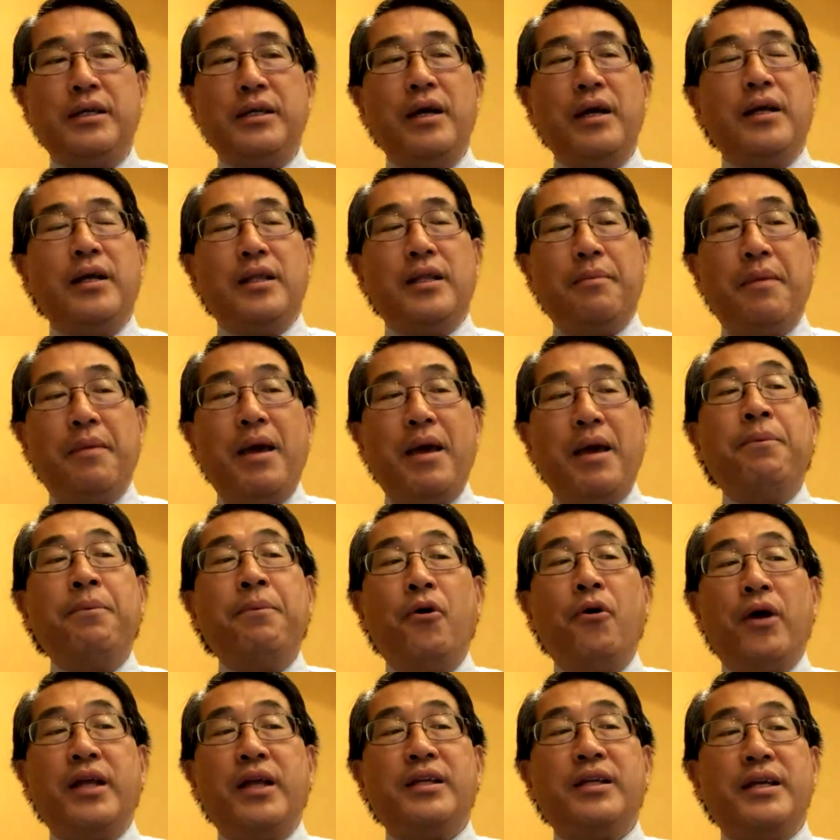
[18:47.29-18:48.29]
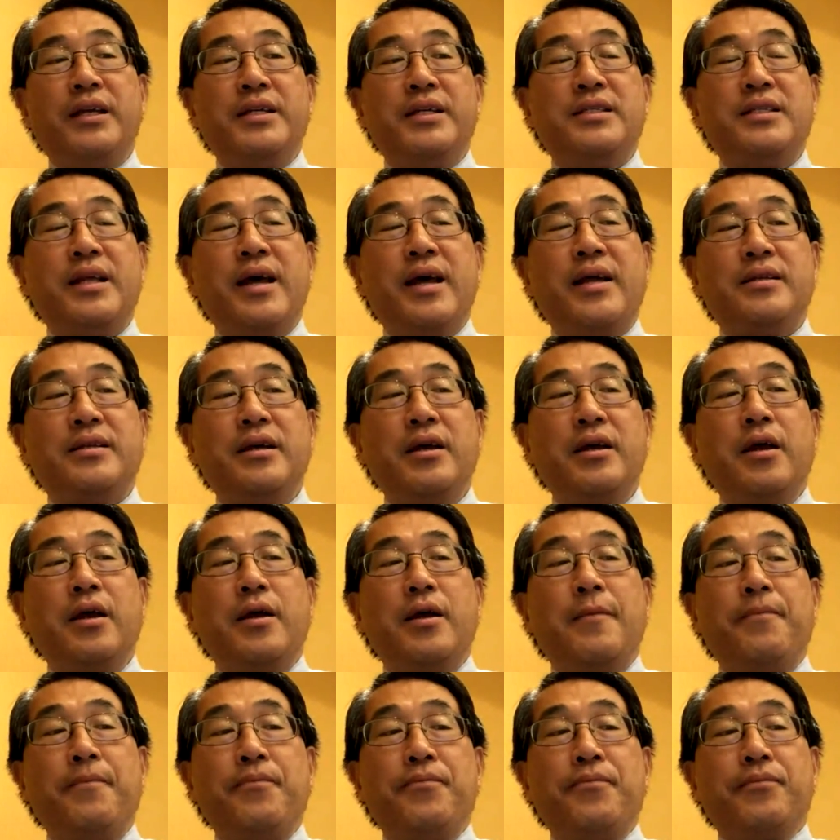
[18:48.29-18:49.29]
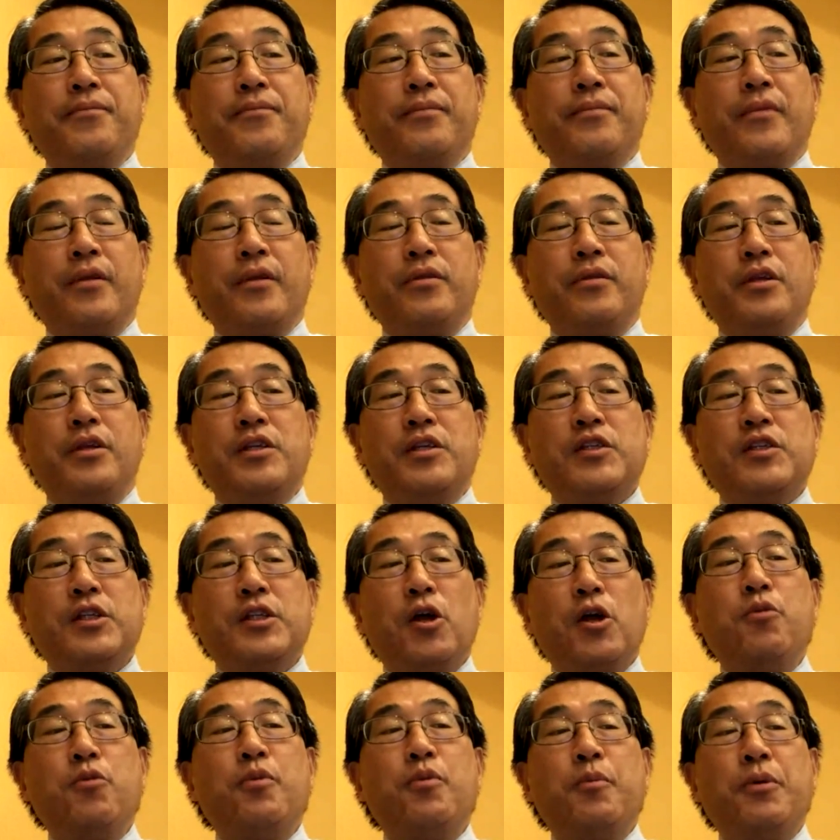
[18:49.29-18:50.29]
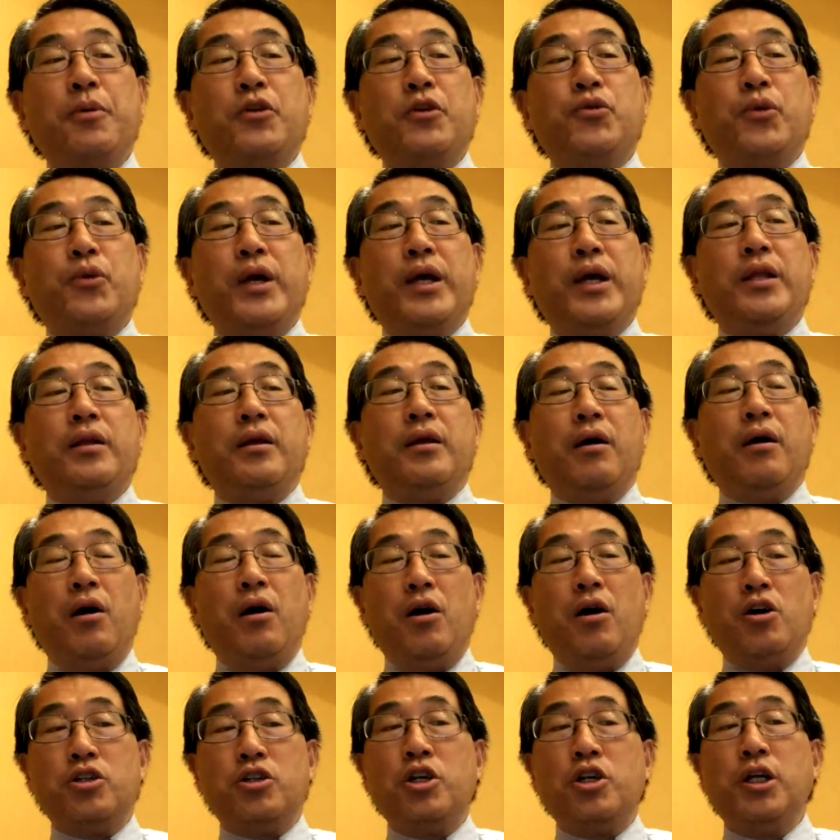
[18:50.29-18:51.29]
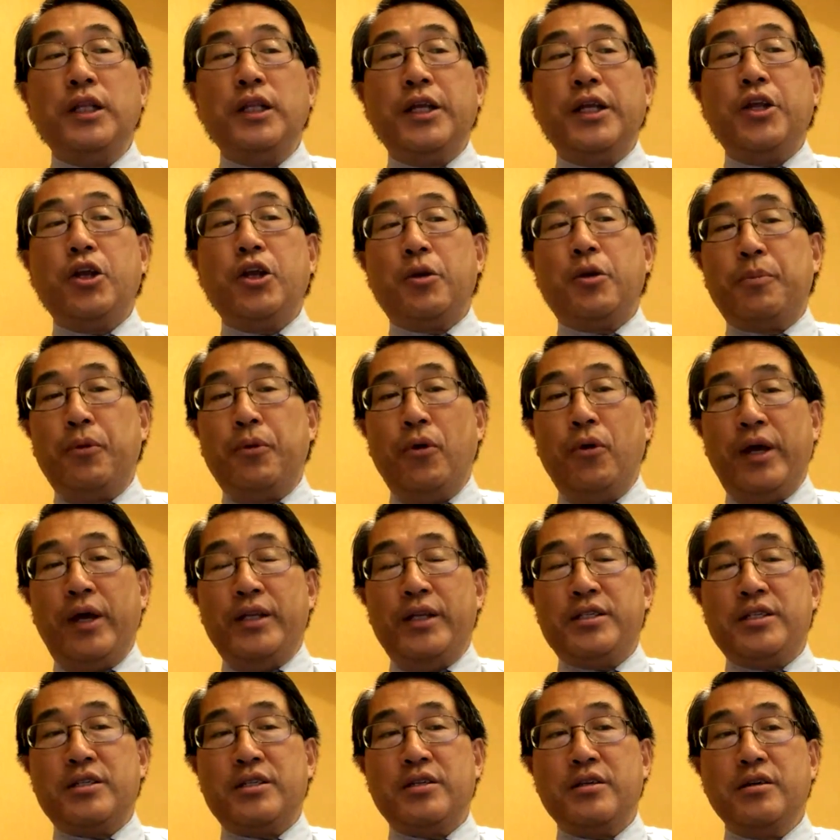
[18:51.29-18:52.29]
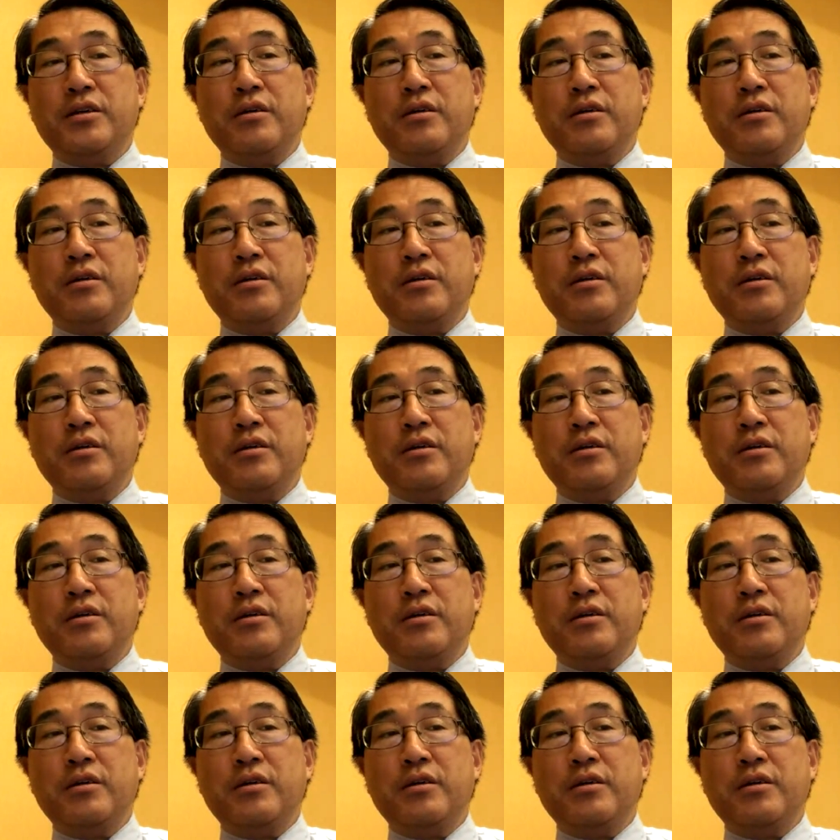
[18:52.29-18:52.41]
The main point is that the slope between all collinear points